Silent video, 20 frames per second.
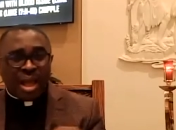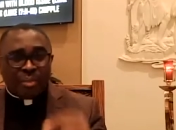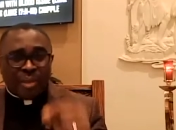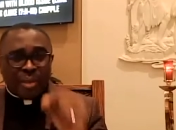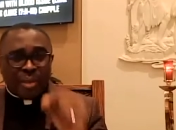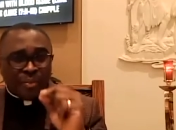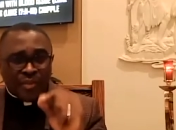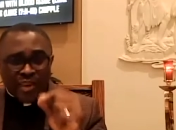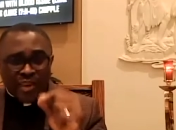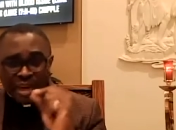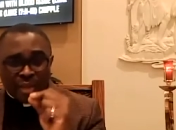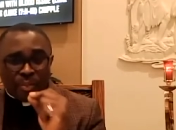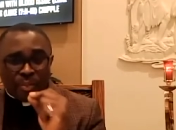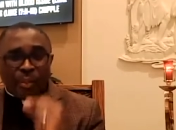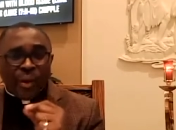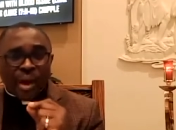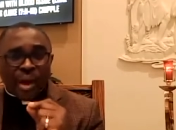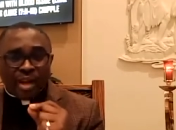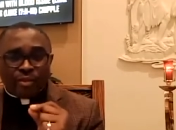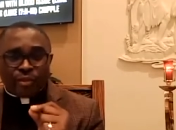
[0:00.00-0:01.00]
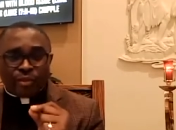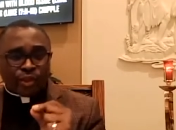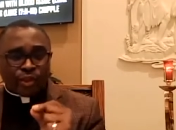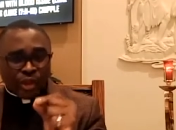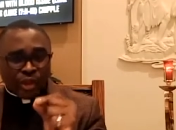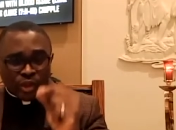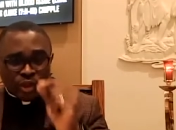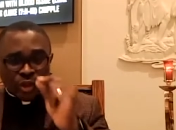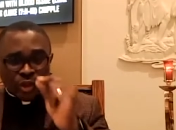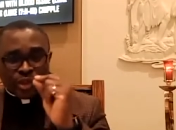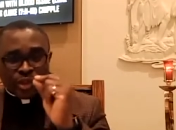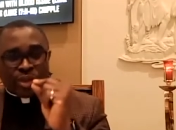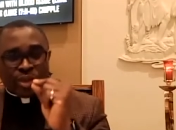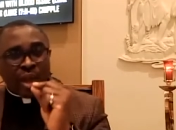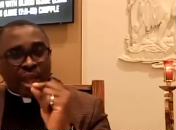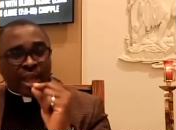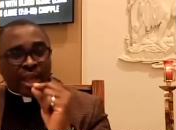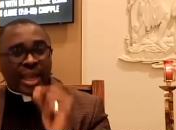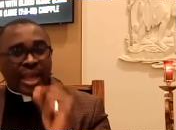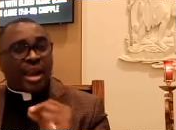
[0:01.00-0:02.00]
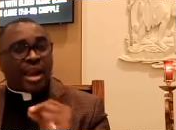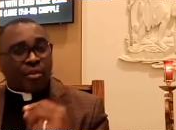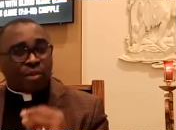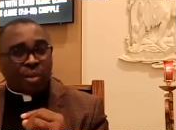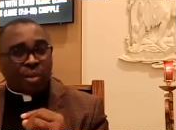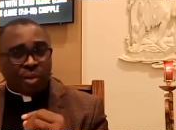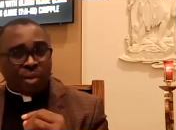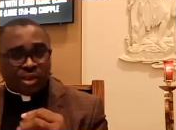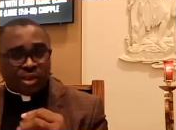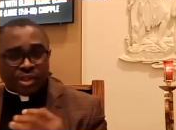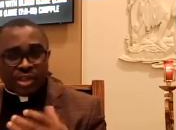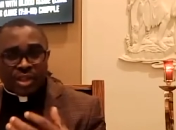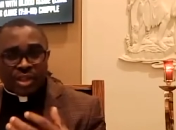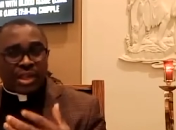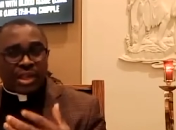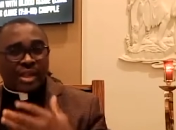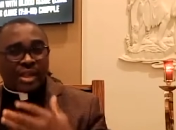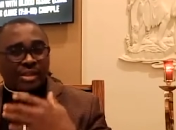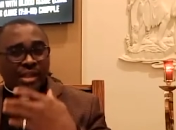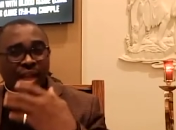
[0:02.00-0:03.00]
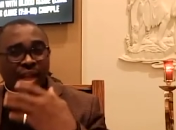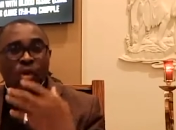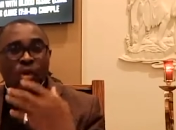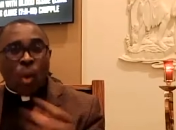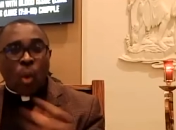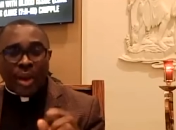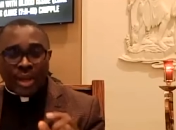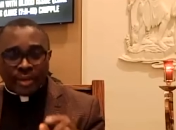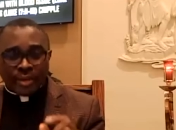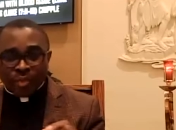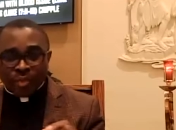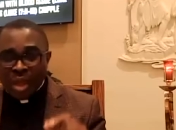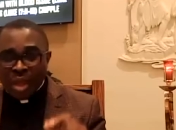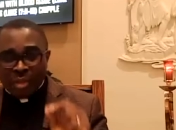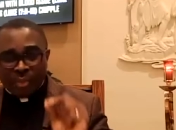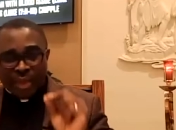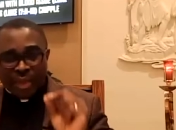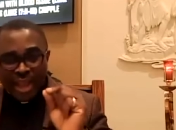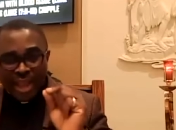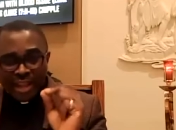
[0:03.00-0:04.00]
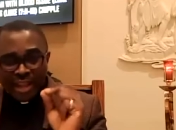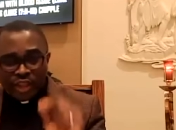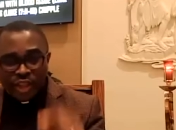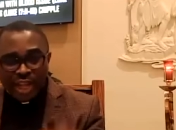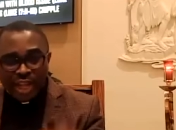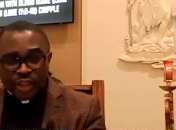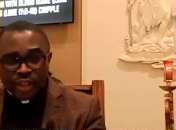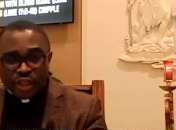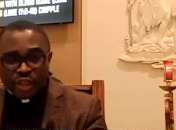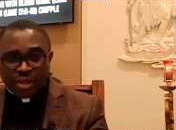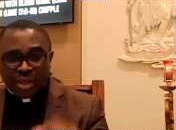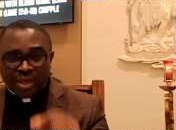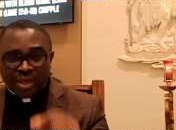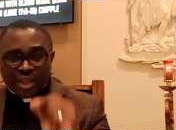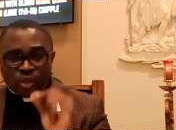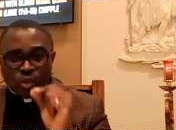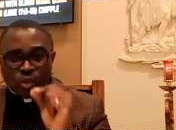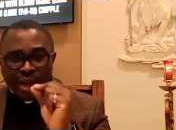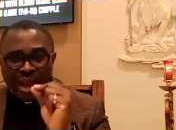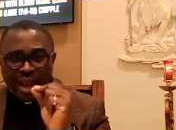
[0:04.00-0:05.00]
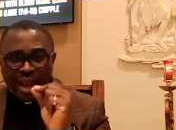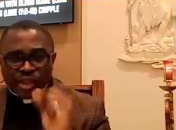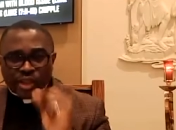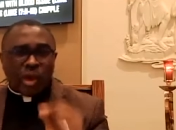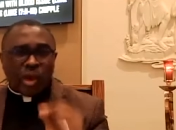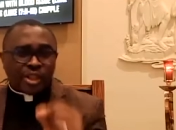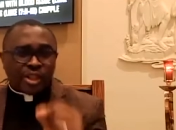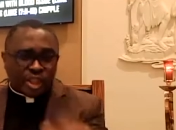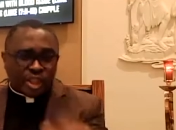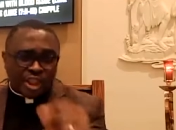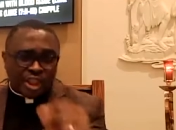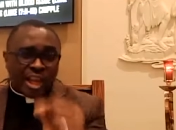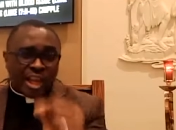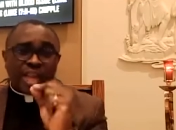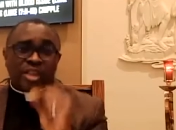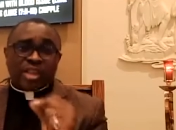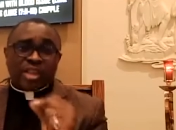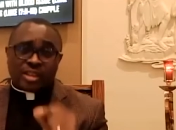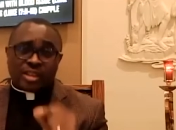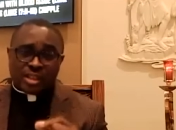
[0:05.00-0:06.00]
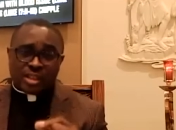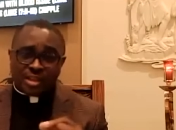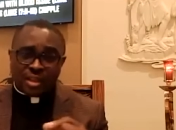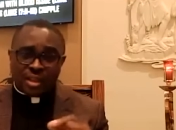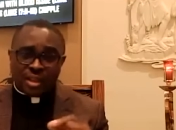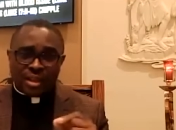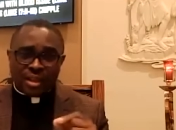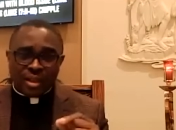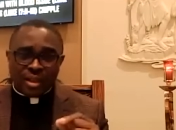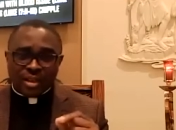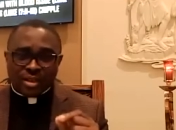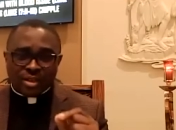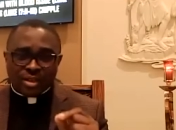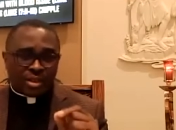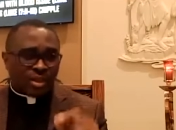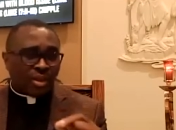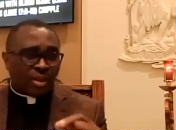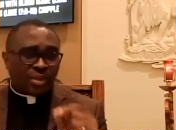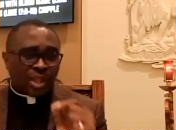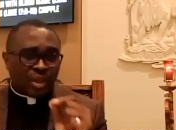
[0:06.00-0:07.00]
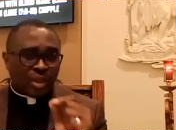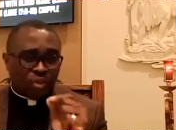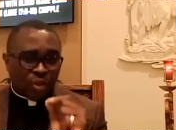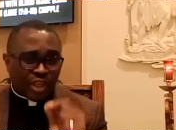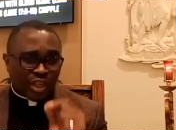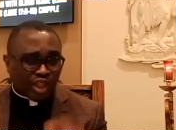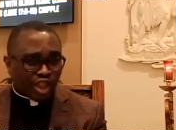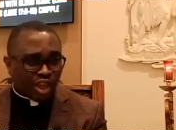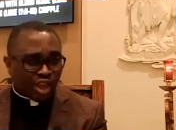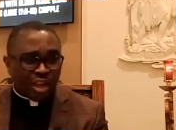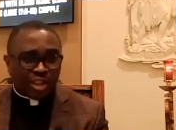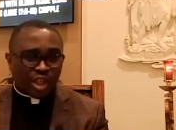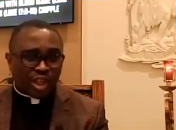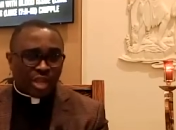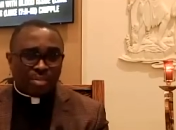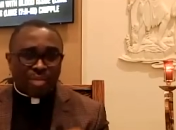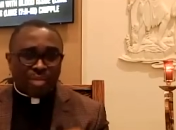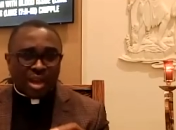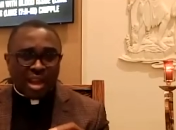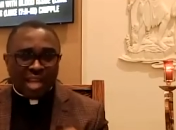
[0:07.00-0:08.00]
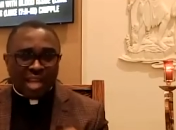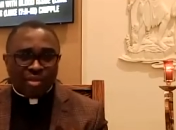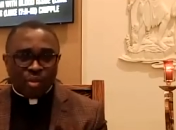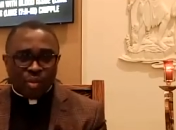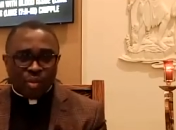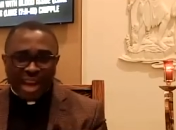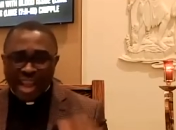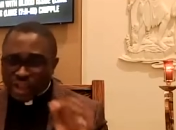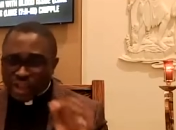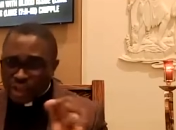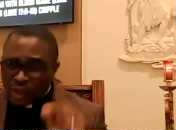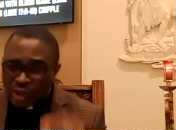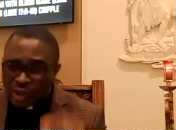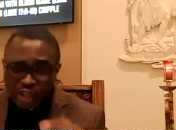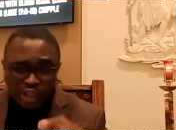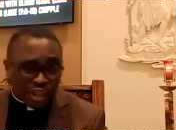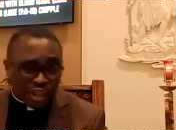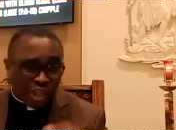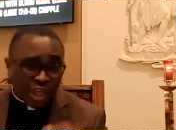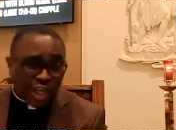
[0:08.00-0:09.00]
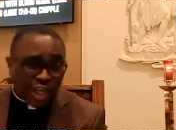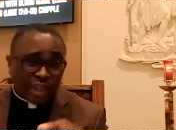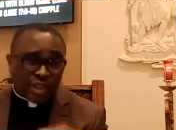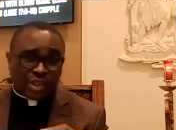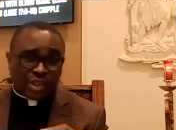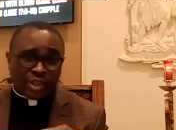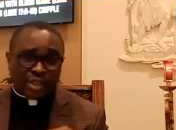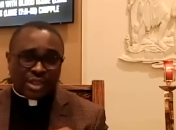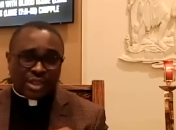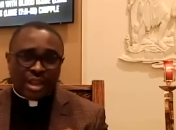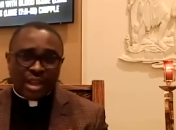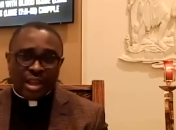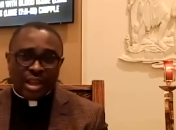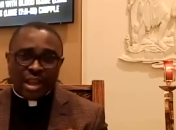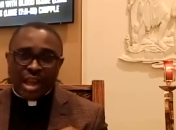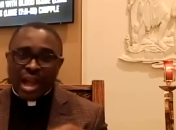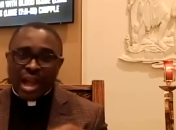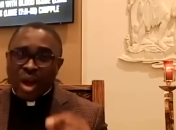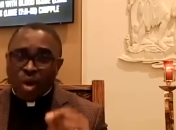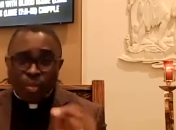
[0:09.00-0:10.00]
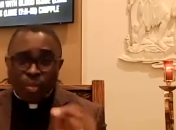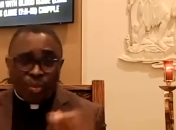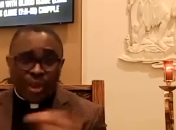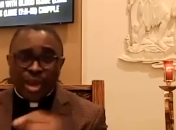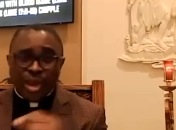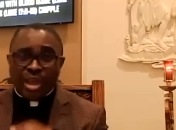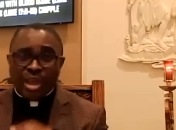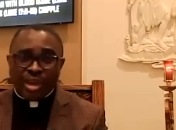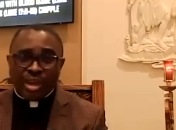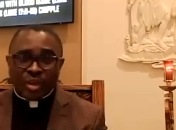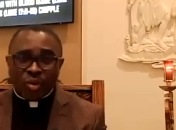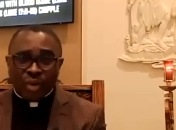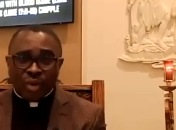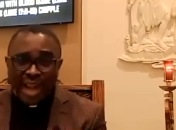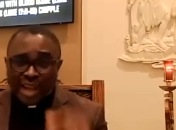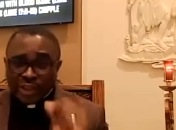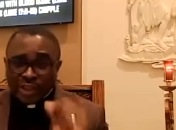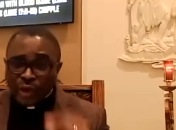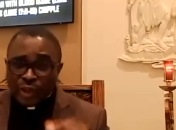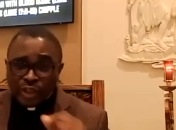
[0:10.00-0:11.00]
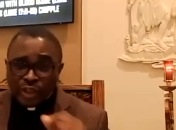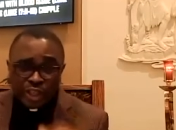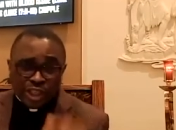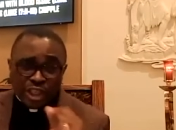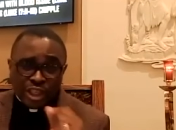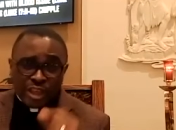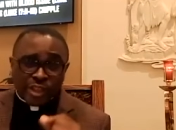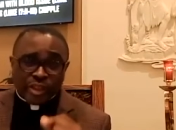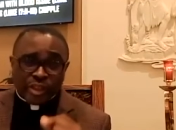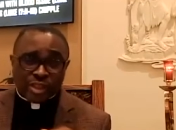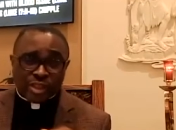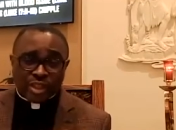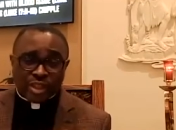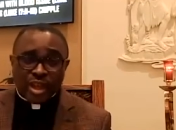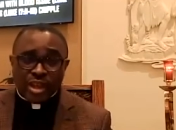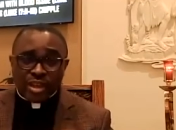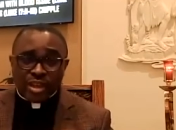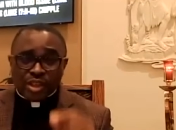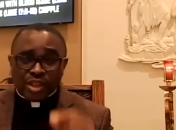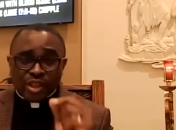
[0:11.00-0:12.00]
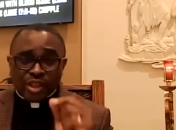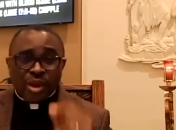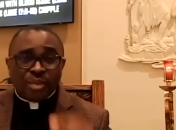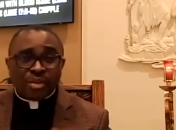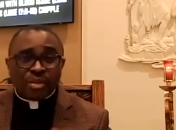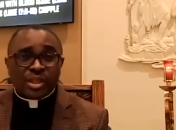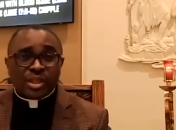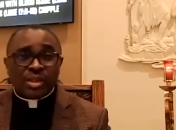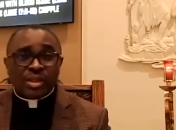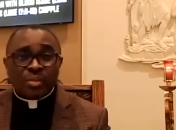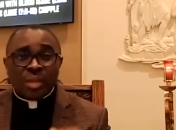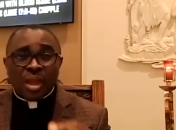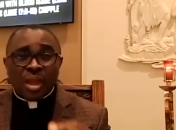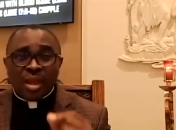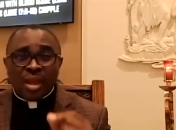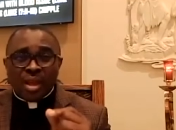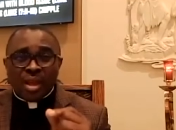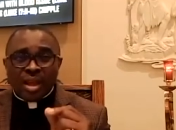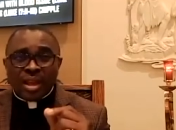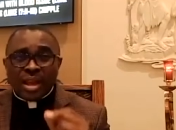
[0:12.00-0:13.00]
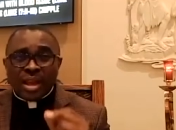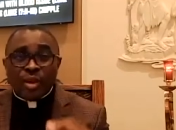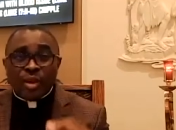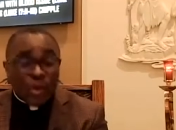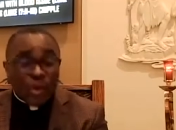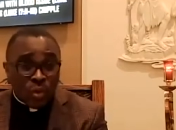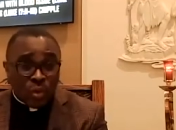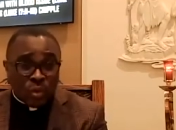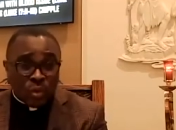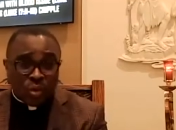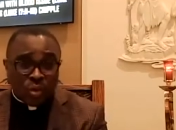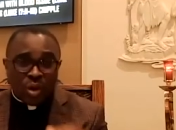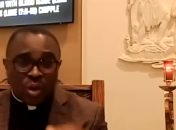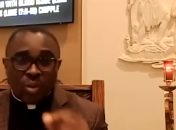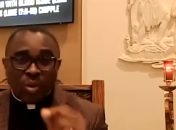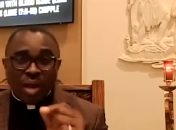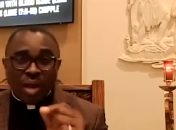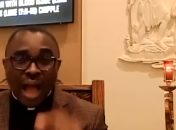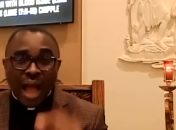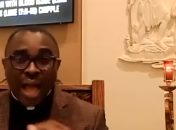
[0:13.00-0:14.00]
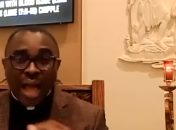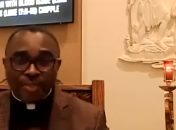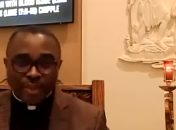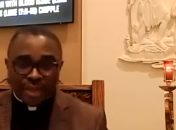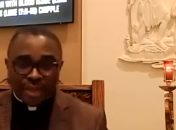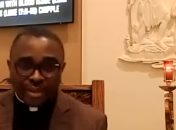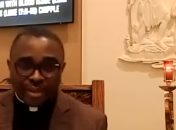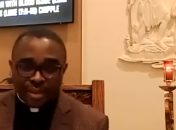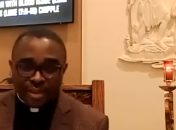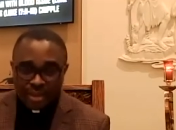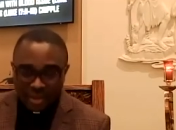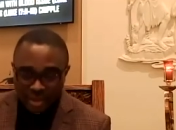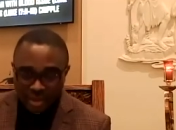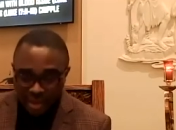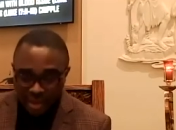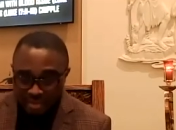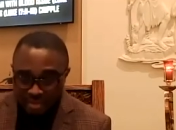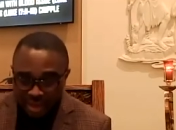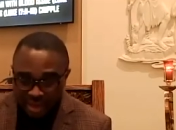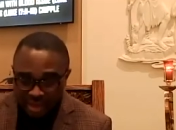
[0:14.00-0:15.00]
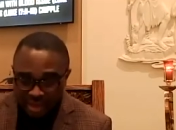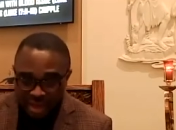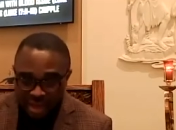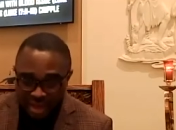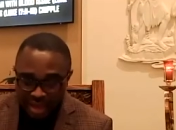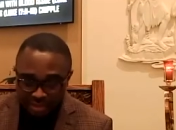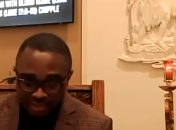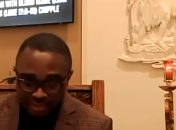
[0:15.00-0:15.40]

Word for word: be very prayerful. Don't just get up from your seat and start going. Be intentional that when I touch Jesus, something will change in my life. When I touch Jesus, I'll be healed. When I touch Jesus, something new will happen in my life.